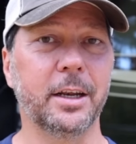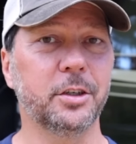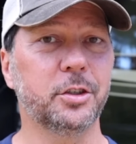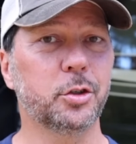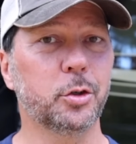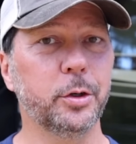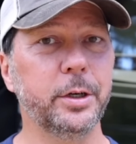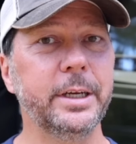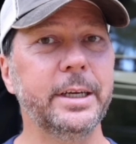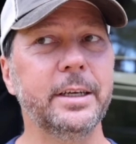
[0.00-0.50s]
of
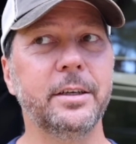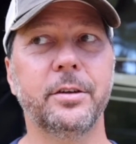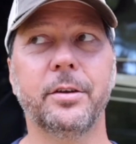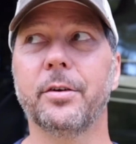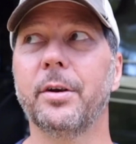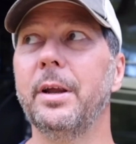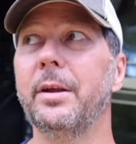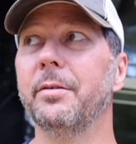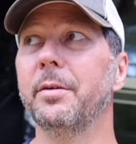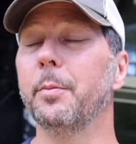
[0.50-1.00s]
trees
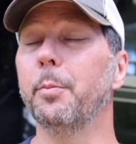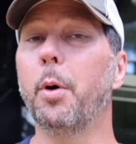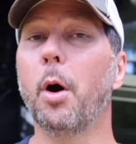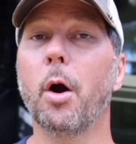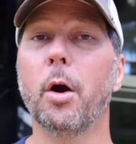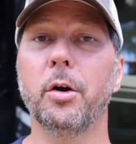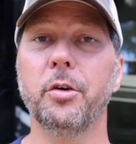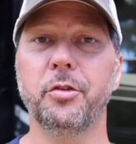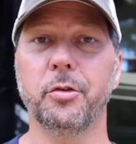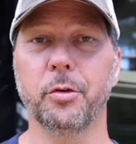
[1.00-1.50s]
or even
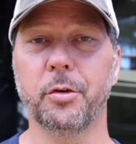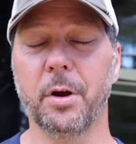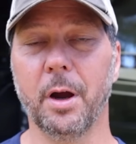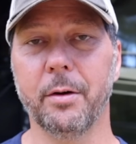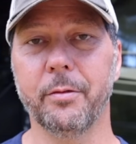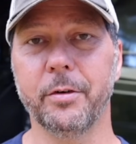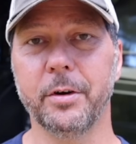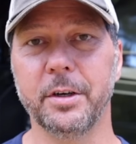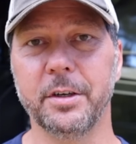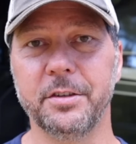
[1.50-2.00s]
partial
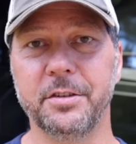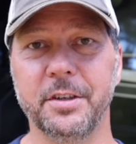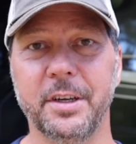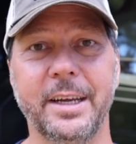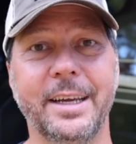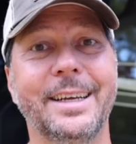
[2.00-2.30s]
coverage,